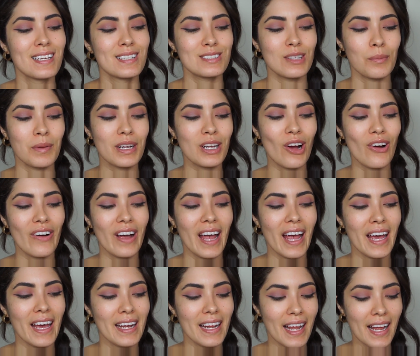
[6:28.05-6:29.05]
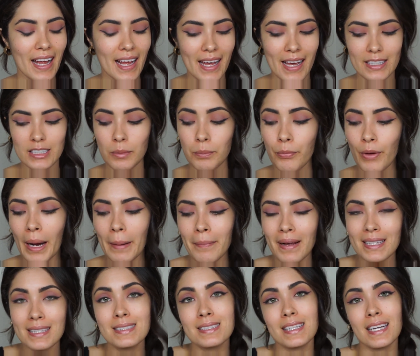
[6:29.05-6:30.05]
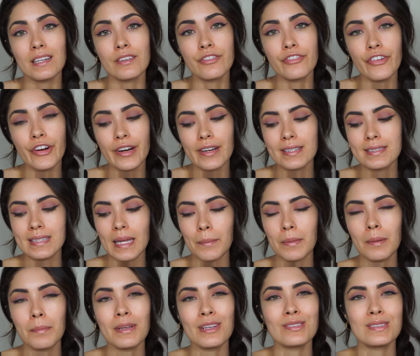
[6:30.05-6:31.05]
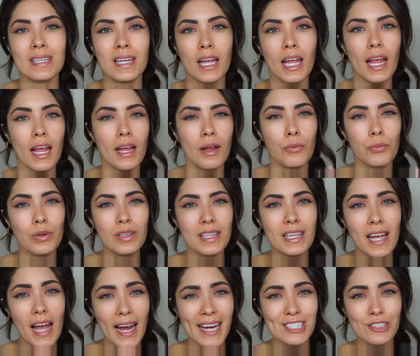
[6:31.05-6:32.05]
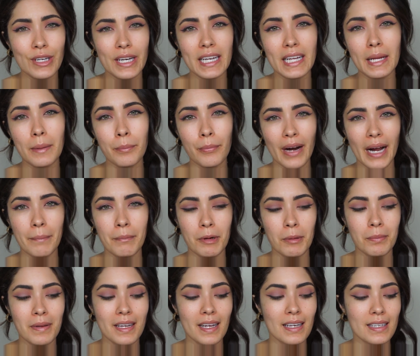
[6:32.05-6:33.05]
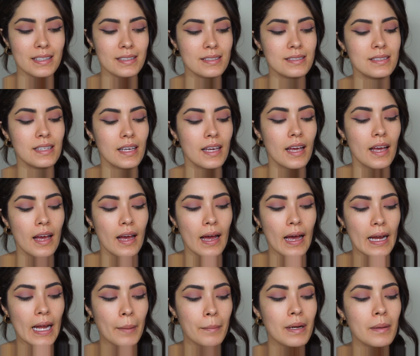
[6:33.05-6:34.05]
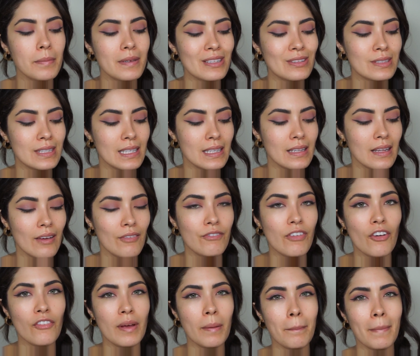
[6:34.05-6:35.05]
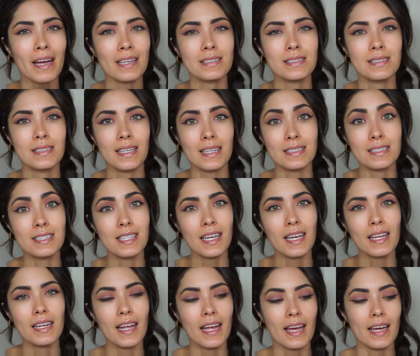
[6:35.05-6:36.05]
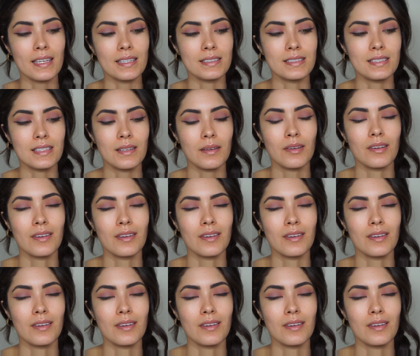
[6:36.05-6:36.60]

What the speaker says: So I'm going to go ahead and prime my skin first. I'm going to be using a really hydrating primer because I am going to be using the Velvet Matte Skin Tint, and